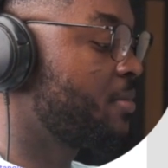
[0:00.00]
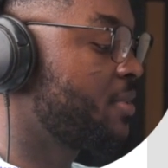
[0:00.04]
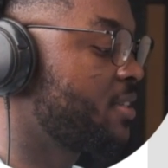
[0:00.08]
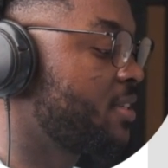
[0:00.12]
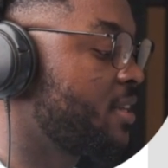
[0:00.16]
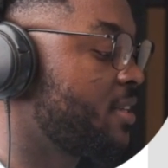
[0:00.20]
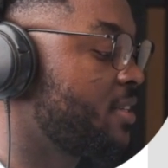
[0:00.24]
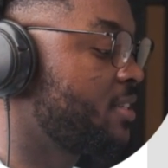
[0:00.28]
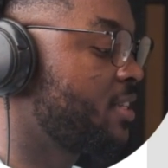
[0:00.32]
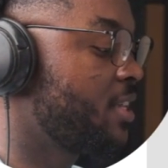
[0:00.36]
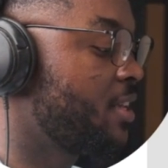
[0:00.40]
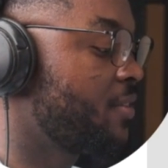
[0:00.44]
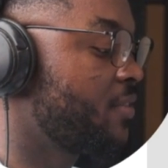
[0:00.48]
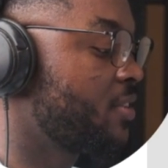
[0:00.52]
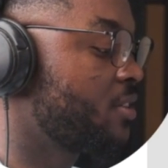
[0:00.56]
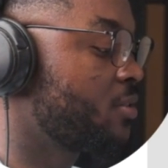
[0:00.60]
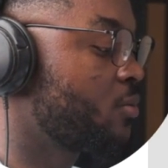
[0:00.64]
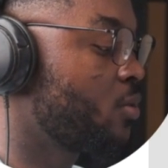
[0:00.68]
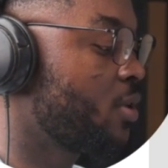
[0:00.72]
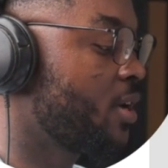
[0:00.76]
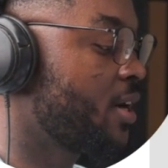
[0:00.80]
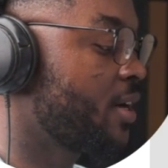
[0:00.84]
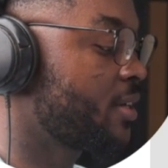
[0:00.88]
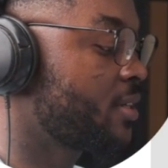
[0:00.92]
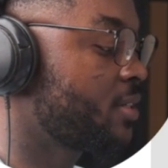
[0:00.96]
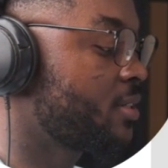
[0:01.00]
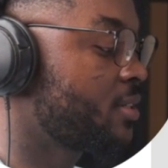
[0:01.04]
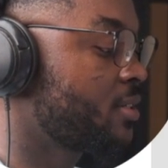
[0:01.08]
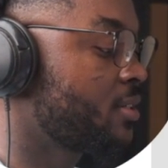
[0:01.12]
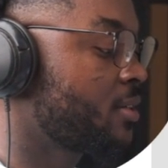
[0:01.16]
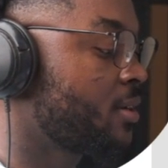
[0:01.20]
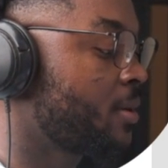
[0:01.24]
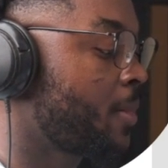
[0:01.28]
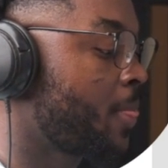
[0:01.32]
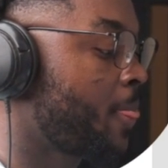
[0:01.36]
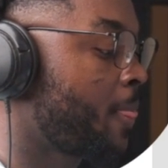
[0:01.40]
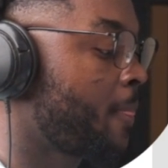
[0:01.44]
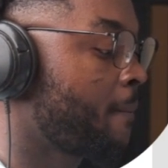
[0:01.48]
this and see if it works.
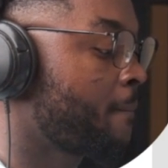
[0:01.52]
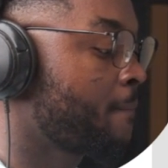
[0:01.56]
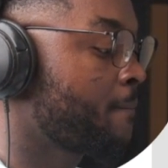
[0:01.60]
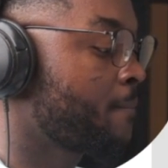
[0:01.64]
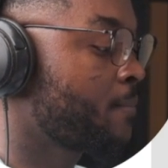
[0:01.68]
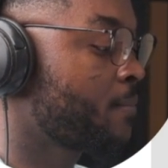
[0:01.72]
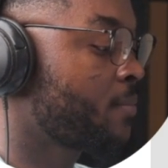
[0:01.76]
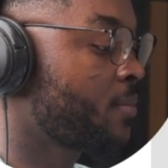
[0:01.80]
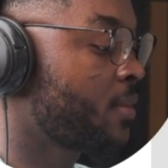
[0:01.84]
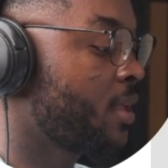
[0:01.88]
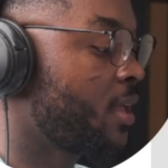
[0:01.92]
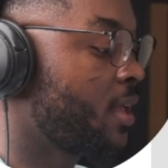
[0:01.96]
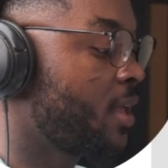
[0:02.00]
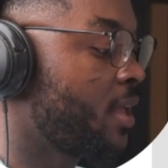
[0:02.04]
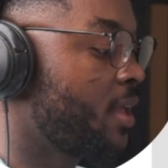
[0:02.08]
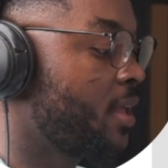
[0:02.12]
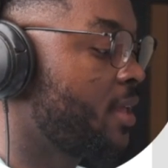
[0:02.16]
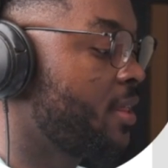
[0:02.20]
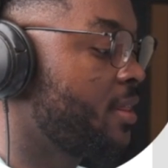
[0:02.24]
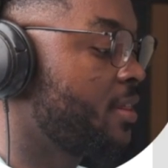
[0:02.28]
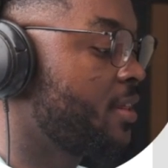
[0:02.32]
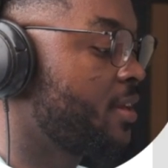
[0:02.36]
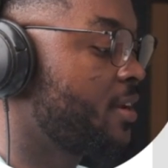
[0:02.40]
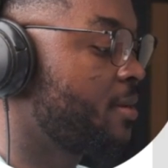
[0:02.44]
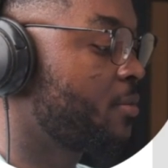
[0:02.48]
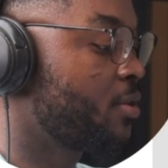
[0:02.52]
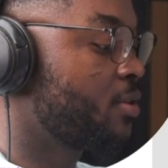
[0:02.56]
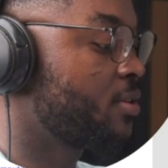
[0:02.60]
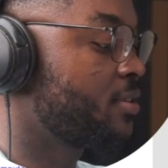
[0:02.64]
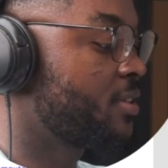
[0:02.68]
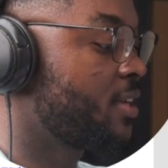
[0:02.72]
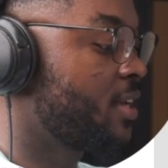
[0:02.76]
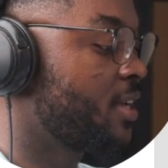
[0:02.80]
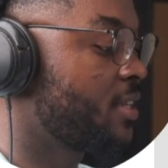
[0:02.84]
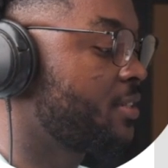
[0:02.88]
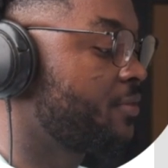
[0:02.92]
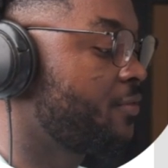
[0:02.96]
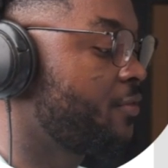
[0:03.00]
And then I'm going to
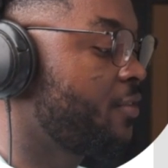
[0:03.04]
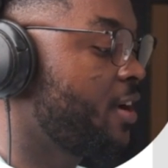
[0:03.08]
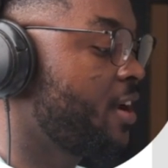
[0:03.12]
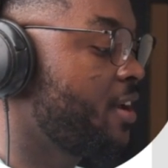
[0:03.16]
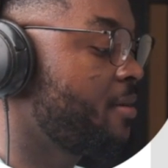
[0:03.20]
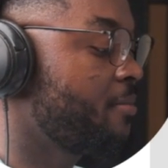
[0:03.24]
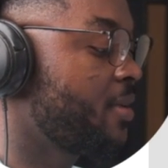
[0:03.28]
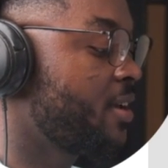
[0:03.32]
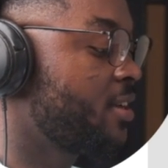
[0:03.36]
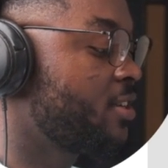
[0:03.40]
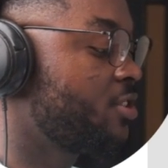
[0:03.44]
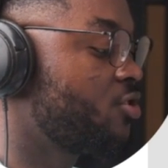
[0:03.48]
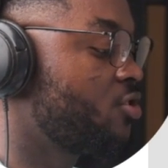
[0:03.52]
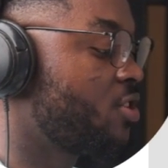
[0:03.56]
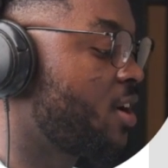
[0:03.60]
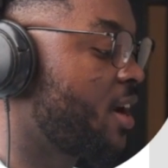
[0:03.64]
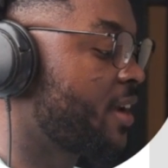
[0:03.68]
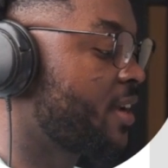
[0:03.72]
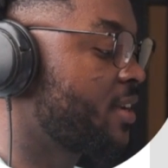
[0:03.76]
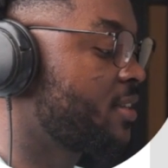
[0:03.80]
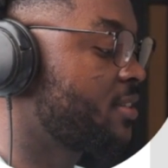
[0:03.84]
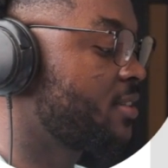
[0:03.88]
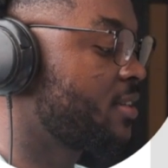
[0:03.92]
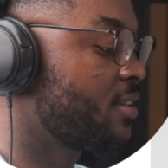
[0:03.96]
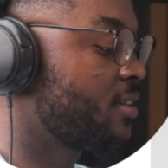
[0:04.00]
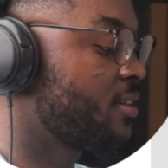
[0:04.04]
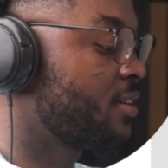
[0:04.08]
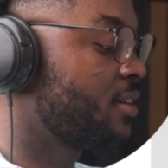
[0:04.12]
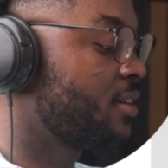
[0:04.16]
select frame and drag it